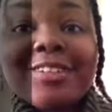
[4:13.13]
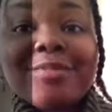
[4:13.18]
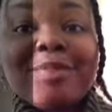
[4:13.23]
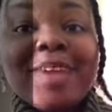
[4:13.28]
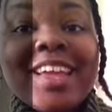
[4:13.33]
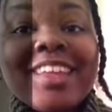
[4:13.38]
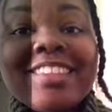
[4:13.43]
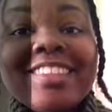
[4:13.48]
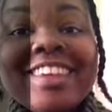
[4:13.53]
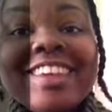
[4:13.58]
to
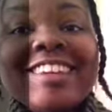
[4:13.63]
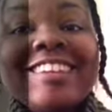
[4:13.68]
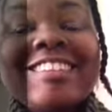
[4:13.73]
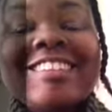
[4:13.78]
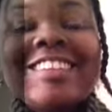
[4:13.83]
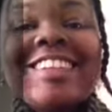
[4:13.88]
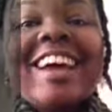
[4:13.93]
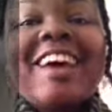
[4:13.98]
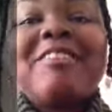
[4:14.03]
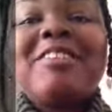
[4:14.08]
make
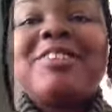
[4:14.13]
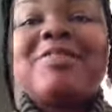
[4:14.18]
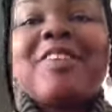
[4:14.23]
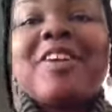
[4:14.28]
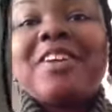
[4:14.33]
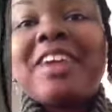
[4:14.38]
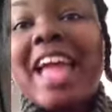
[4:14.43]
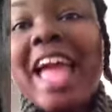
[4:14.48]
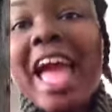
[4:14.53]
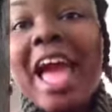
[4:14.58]
this, and I was
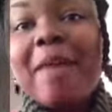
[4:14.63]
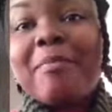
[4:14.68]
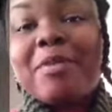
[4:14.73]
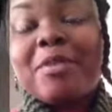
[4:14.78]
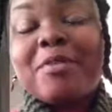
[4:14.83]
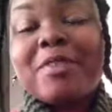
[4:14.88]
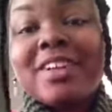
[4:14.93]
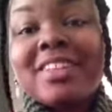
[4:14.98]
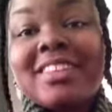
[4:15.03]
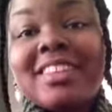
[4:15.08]
very
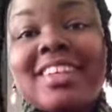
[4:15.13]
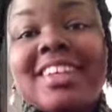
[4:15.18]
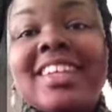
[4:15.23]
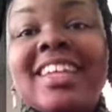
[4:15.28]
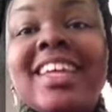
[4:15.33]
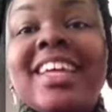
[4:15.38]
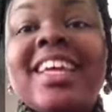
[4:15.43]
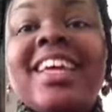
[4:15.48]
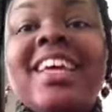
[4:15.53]
happy with it.